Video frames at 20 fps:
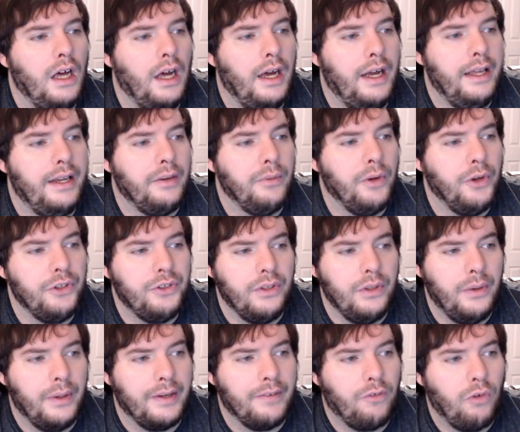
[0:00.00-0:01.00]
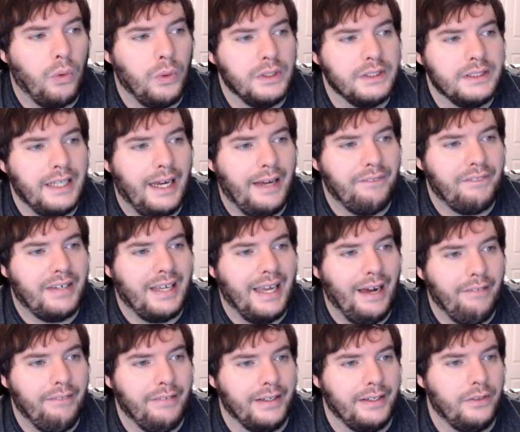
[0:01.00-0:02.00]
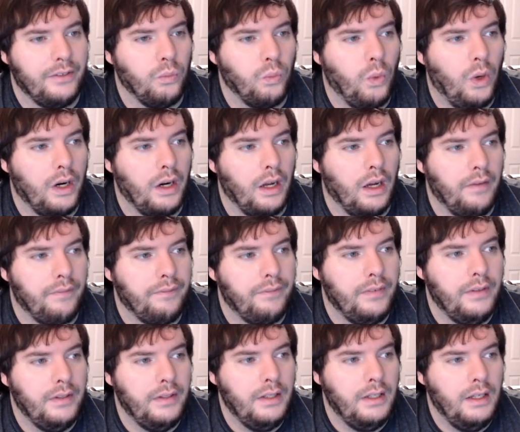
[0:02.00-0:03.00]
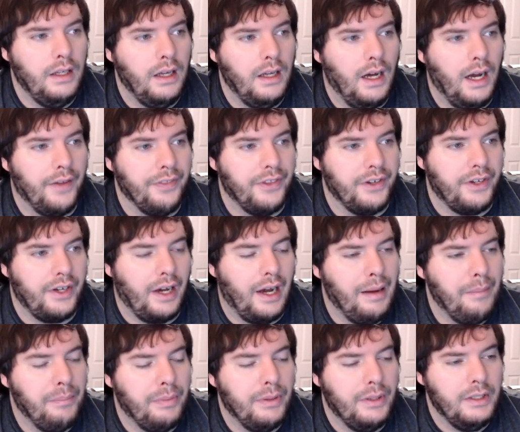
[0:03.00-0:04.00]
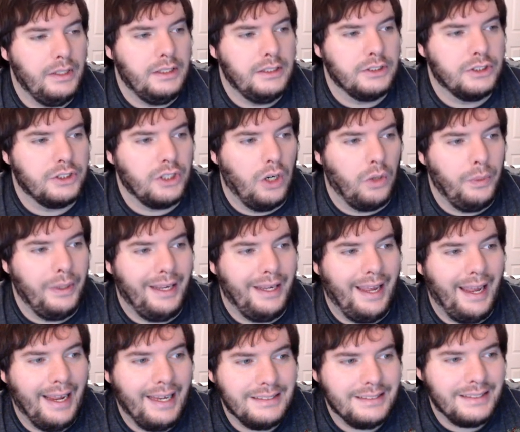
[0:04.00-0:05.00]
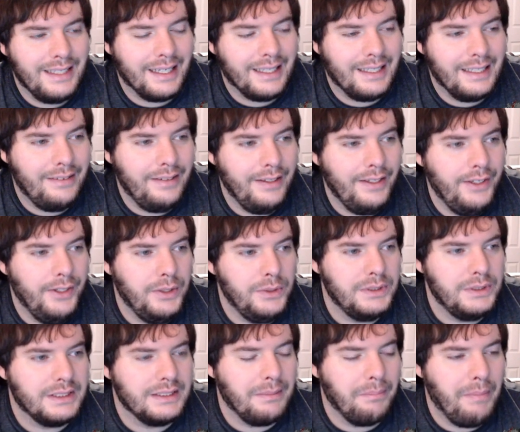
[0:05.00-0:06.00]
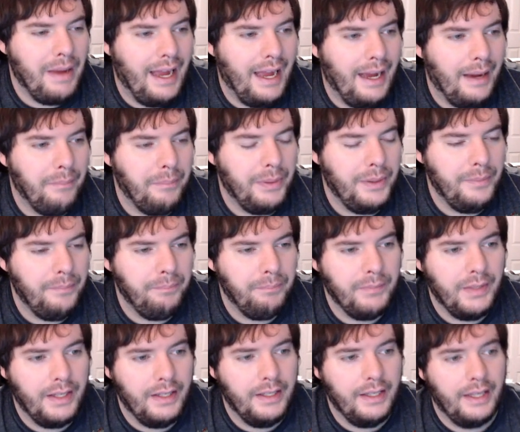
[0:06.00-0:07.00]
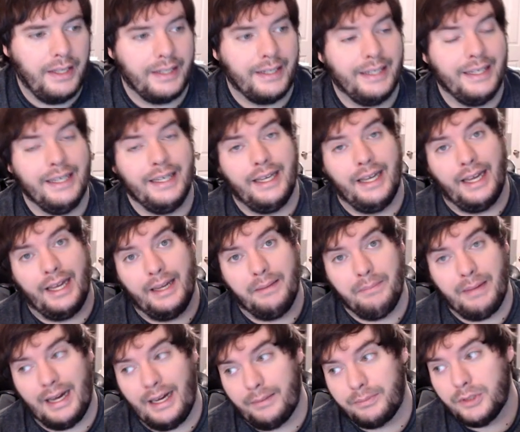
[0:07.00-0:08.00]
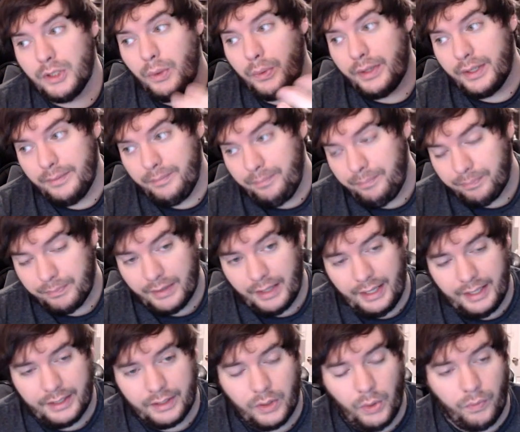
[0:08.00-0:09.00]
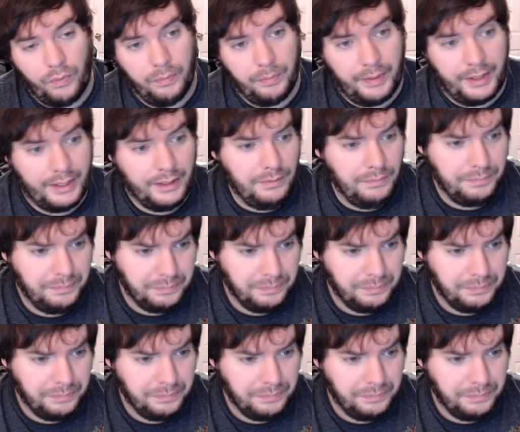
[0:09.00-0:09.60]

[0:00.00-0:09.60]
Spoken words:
And we also, of course, have Kellen, one of, at the top. So we can technically use the map, get a map token, and go from there.